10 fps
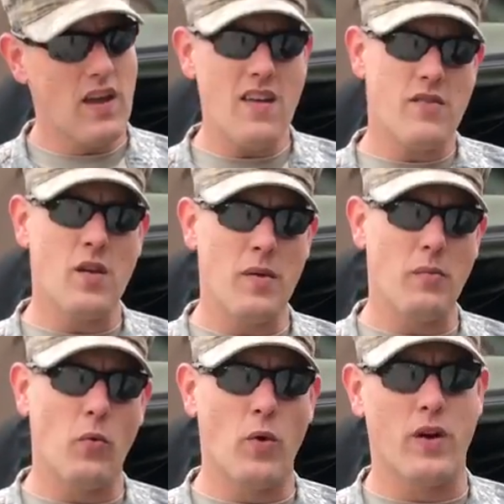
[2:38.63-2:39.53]
is going to be
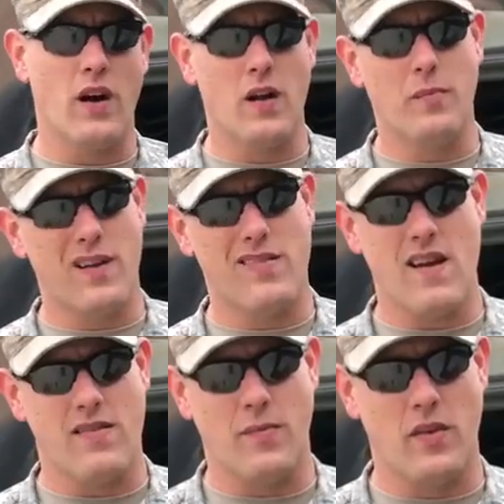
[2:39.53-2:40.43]
able to work on it, but it's
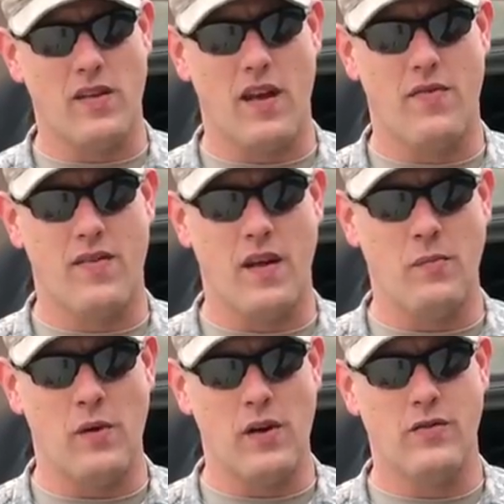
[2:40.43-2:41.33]
not something they've
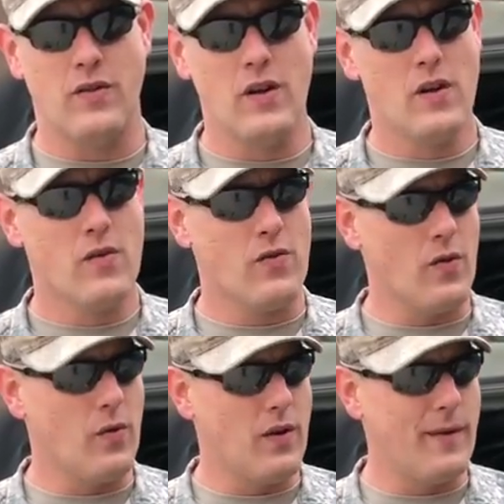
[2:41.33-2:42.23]
seen much.
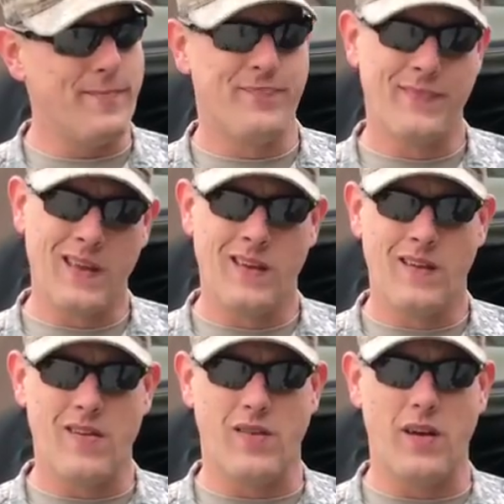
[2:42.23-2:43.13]
So
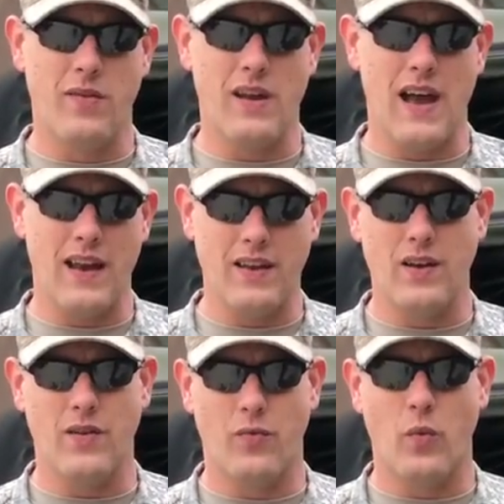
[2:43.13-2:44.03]
this will give you an
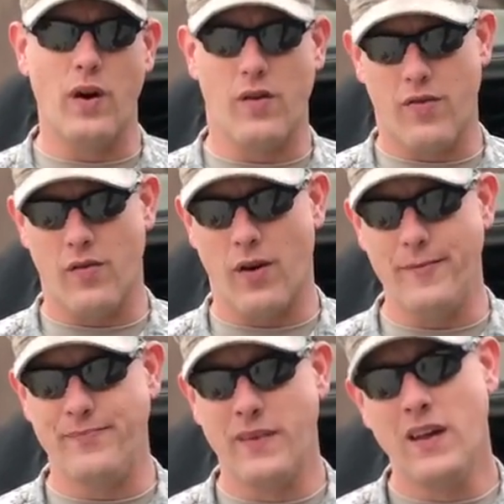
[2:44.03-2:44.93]
idea of where to
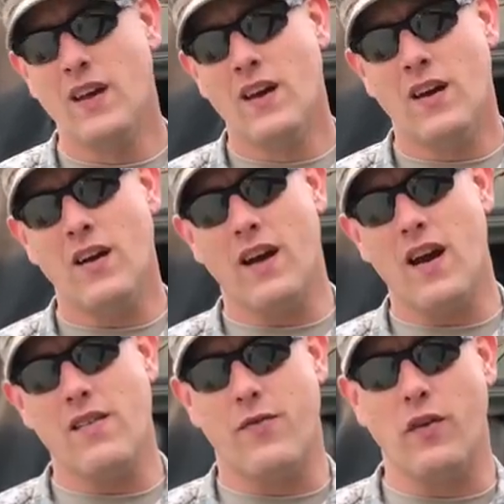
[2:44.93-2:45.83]
start. All right,
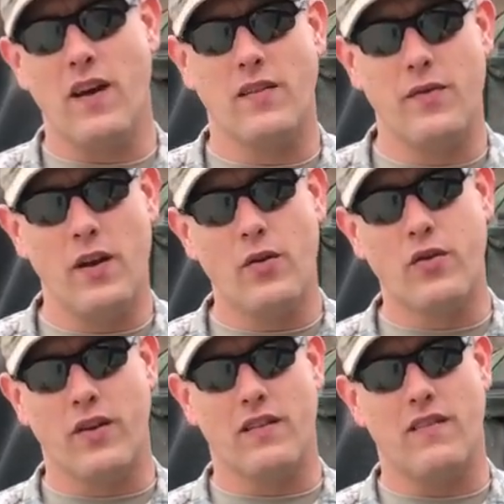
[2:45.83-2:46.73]
guys, if you liked the video,
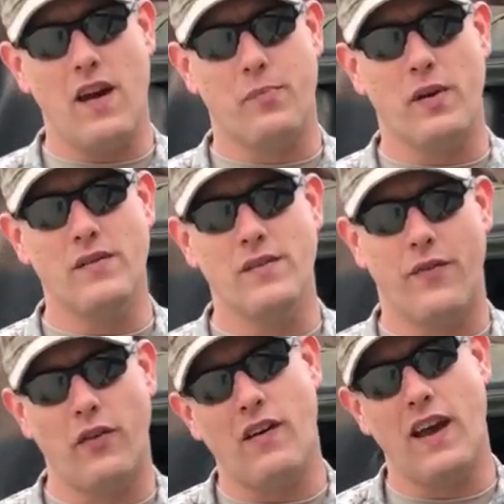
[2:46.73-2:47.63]
click the like button.
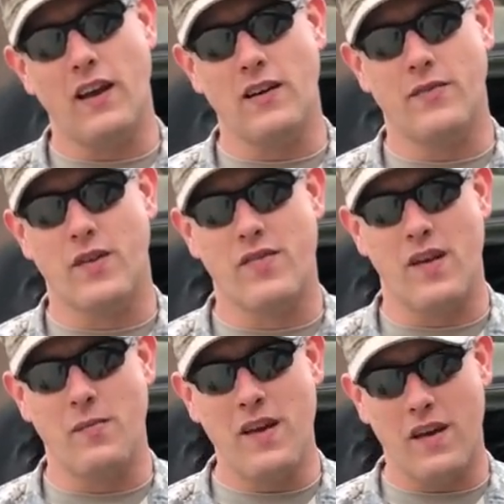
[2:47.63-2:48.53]
If you like it enough to
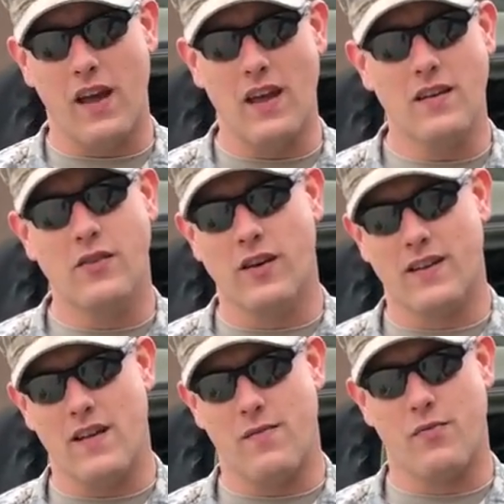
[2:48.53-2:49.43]
see me again,
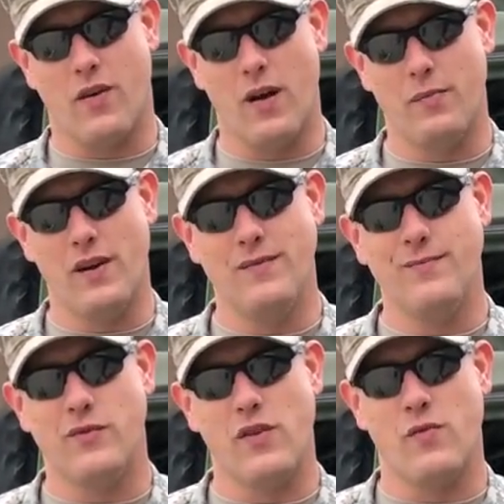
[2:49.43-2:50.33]
click that subscribe button.
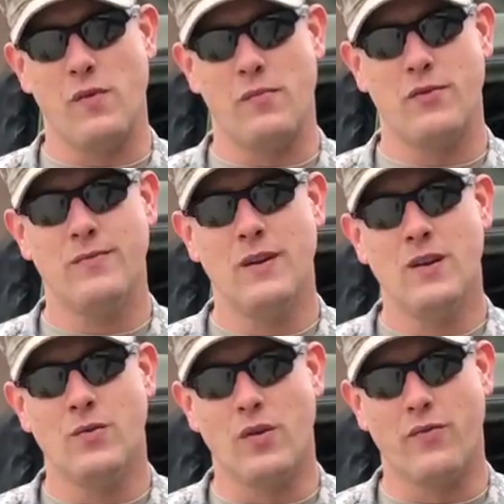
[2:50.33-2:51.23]
Just remember,
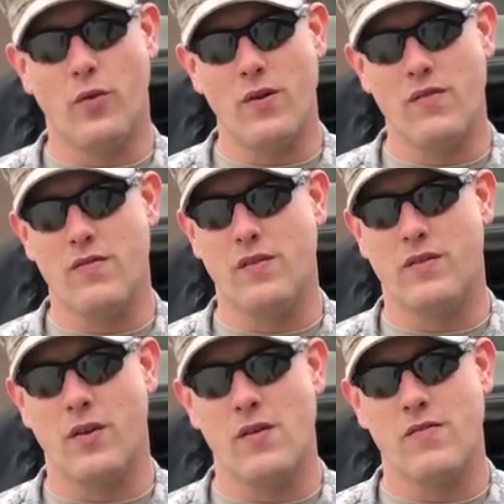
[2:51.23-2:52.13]
when avoidance,
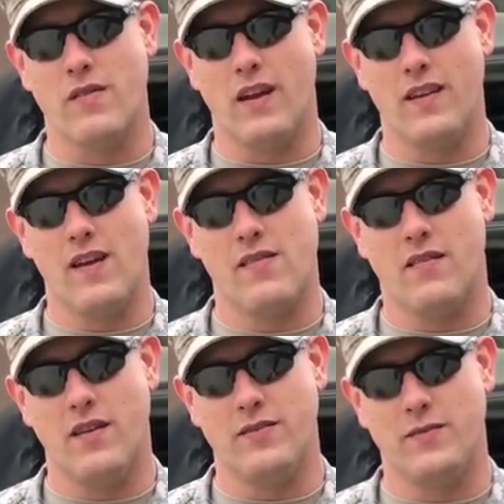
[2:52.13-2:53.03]
deterrence, and
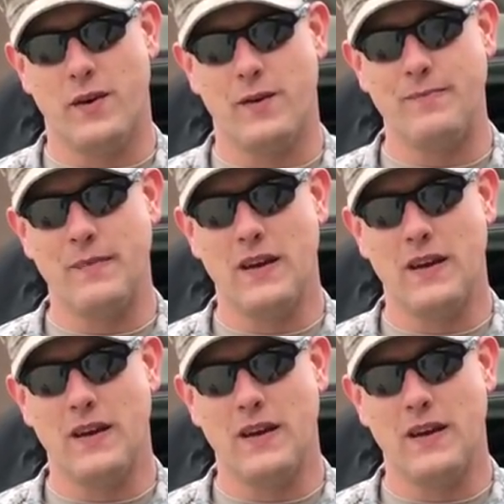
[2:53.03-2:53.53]
de-escalation fail,